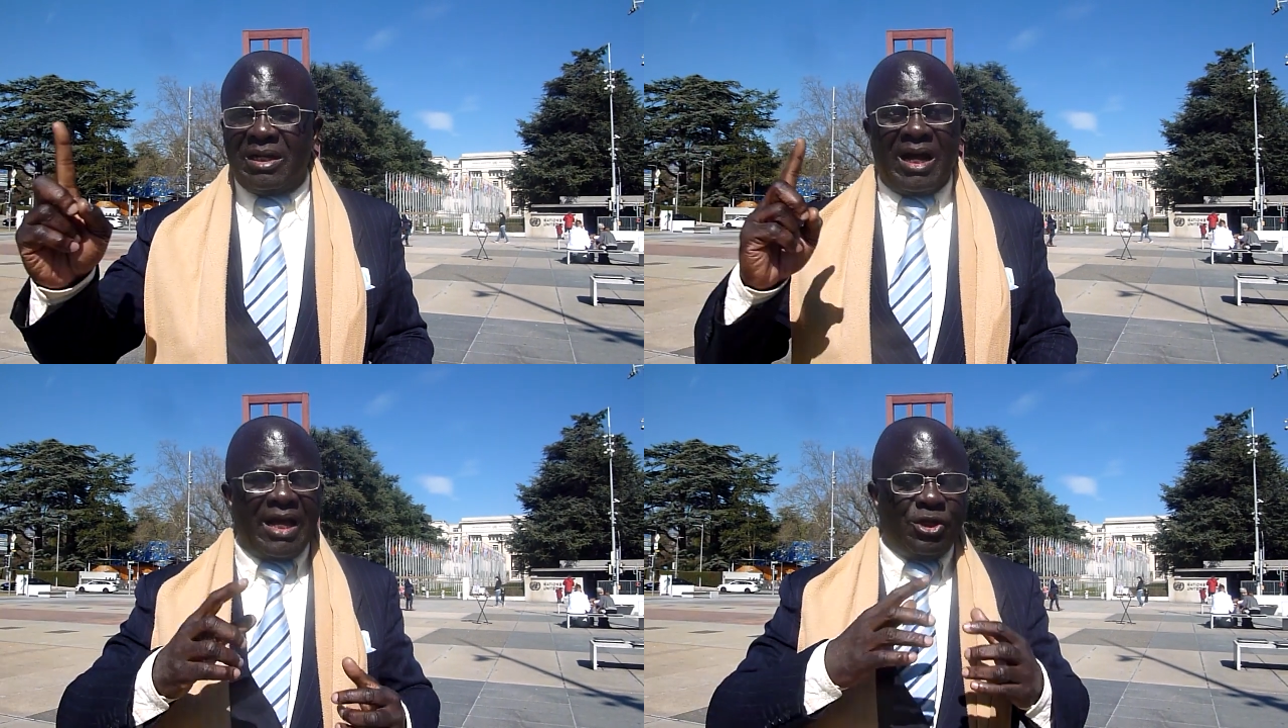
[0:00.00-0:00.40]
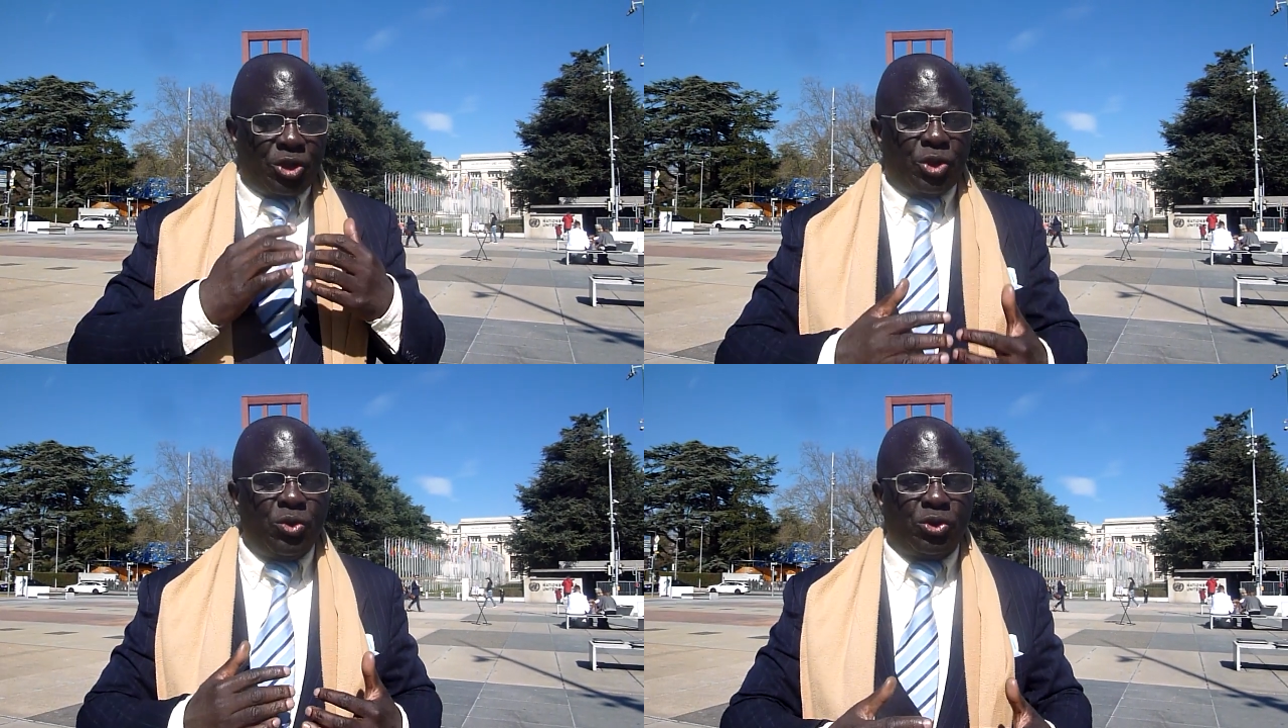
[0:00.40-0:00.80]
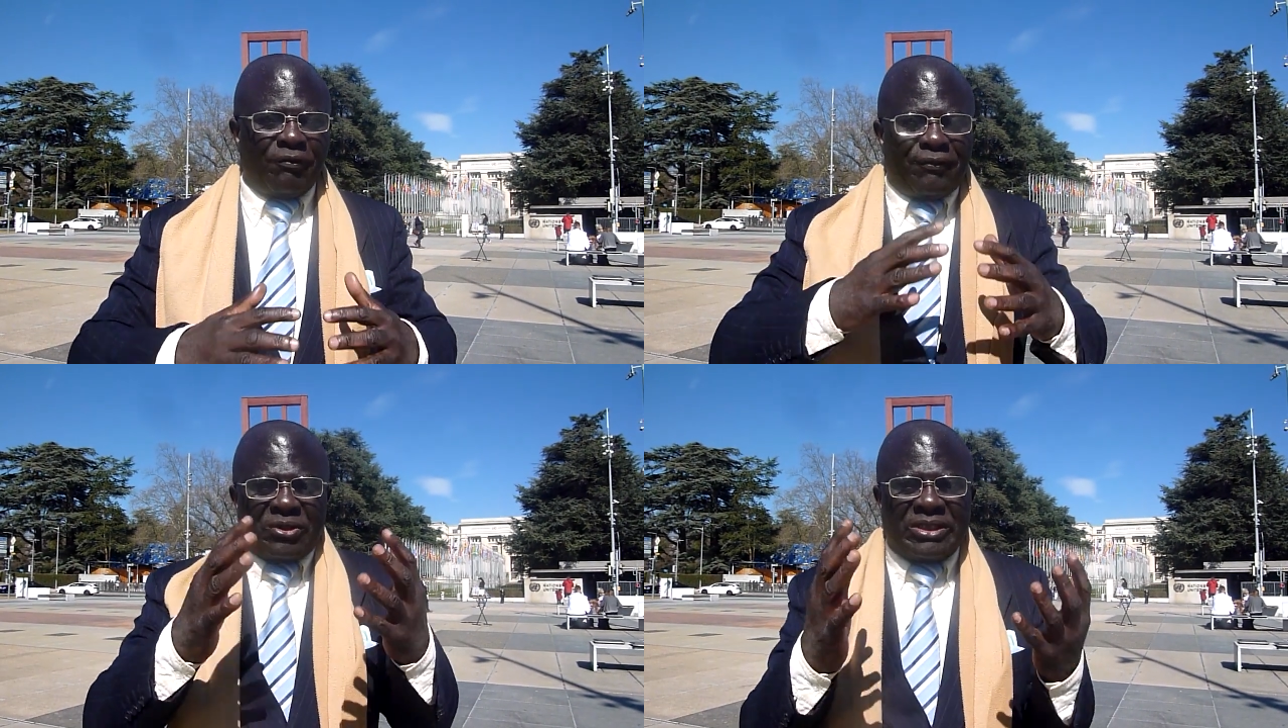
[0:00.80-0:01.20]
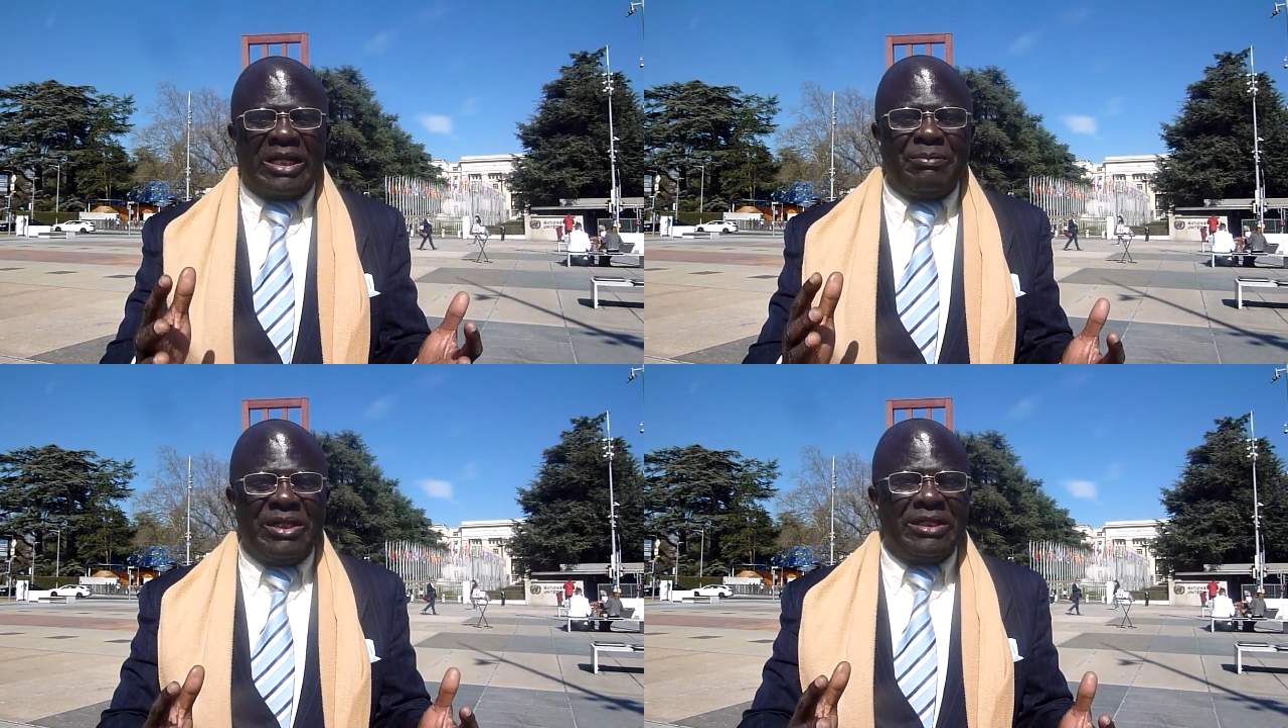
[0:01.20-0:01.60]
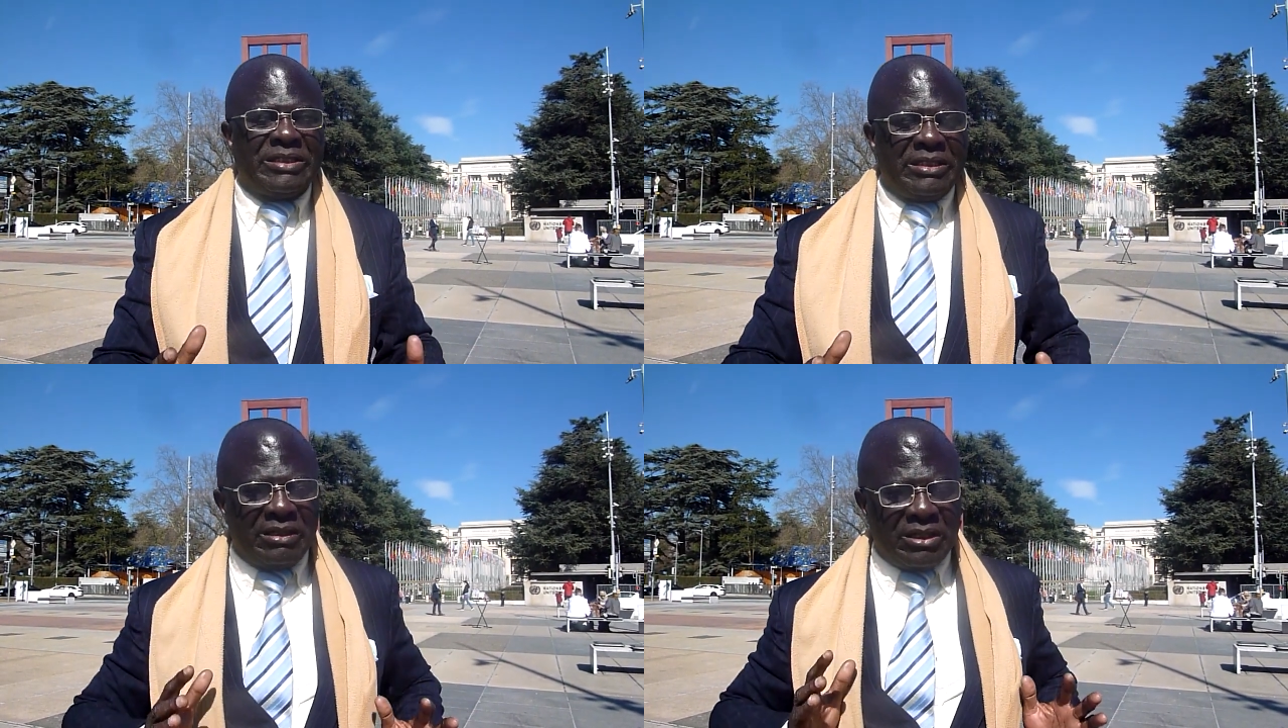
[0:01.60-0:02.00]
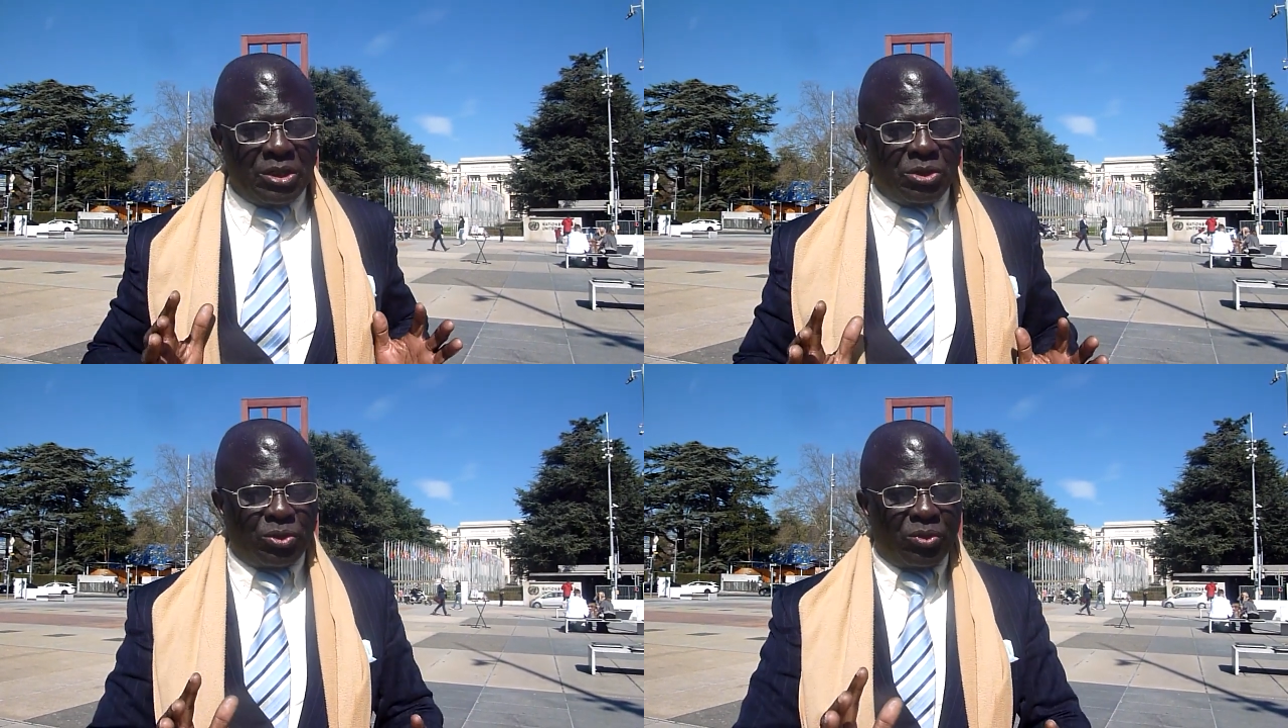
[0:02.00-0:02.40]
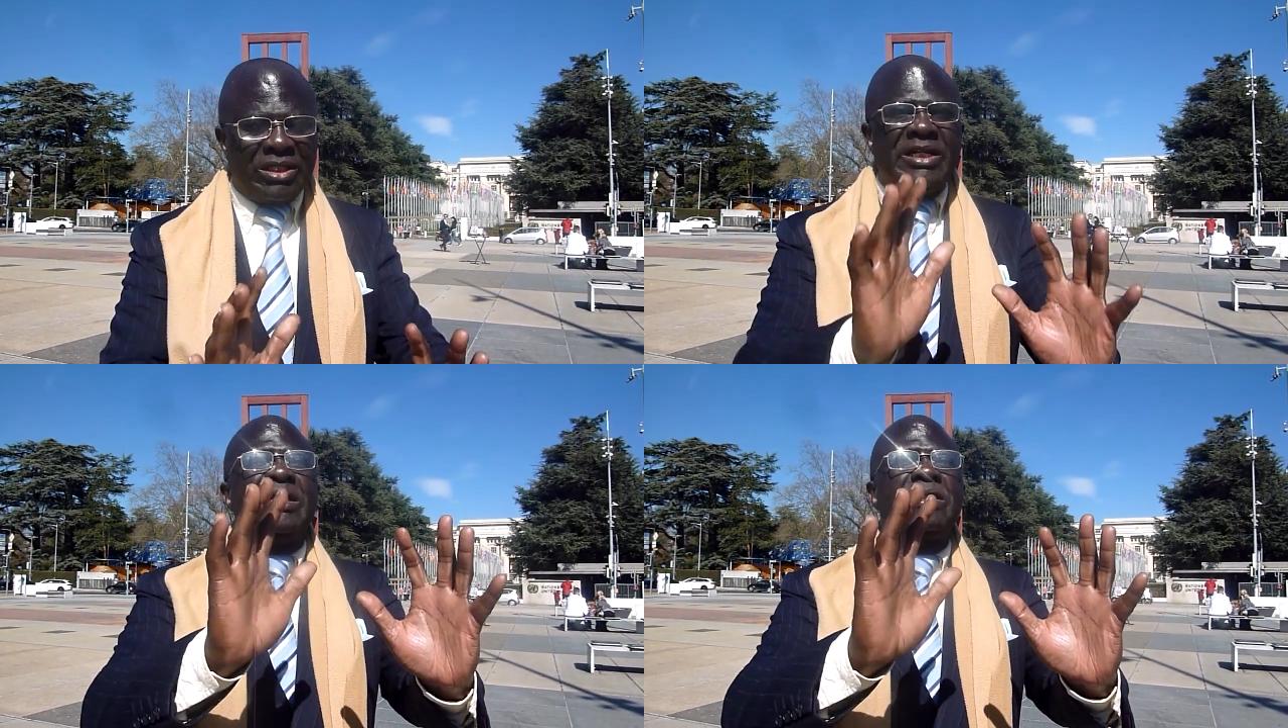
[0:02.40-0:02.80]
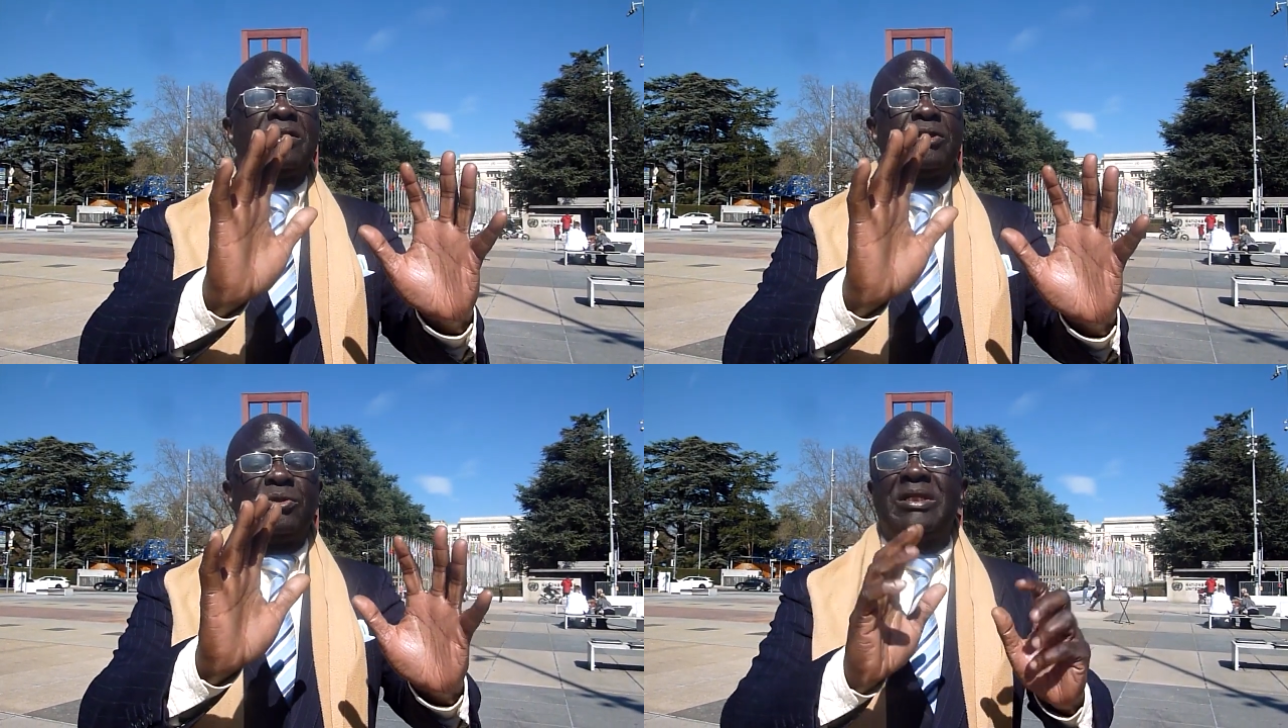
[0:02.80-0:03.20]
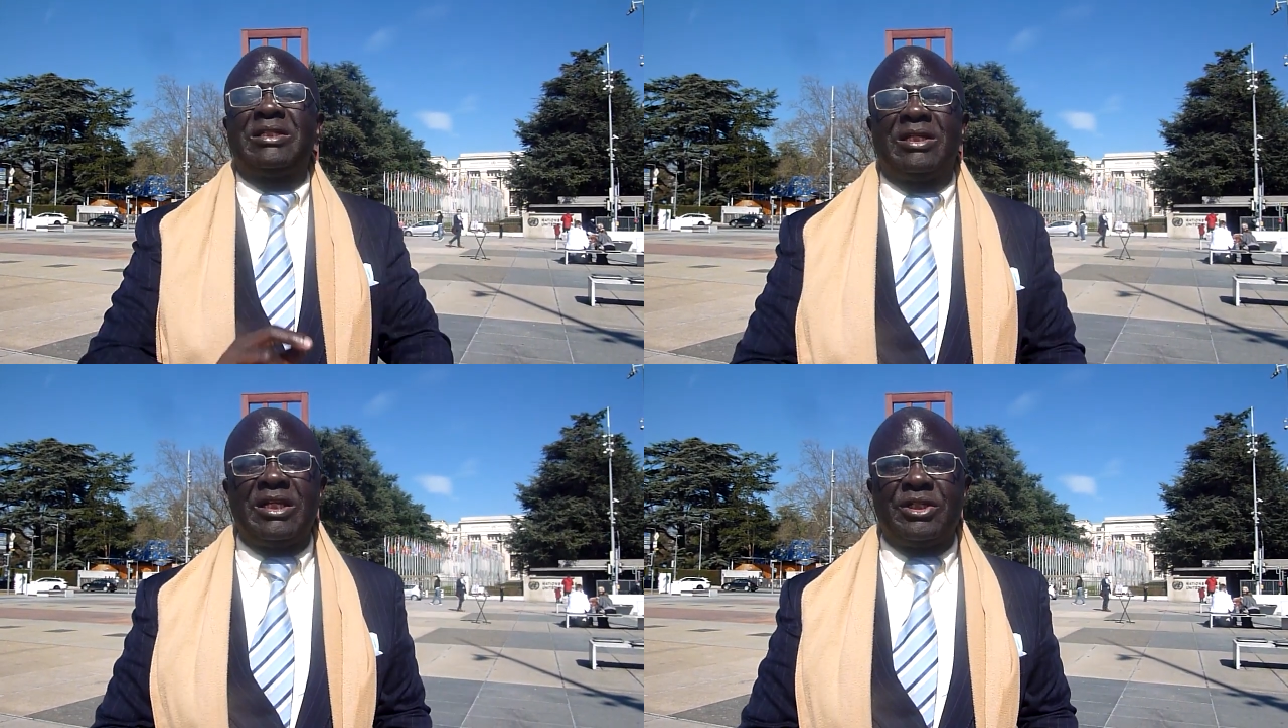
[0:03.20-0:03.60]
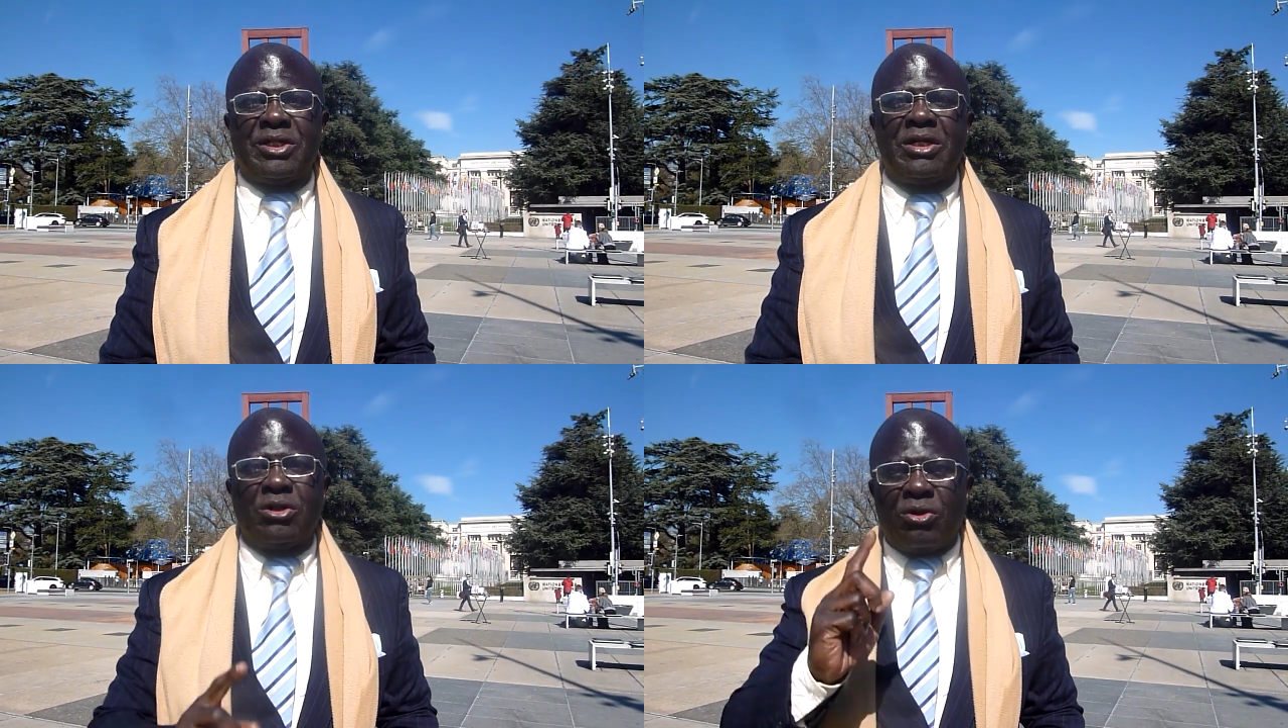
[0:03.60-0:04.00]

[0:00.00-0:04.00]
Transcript: I choose for stability to lead the United Nations.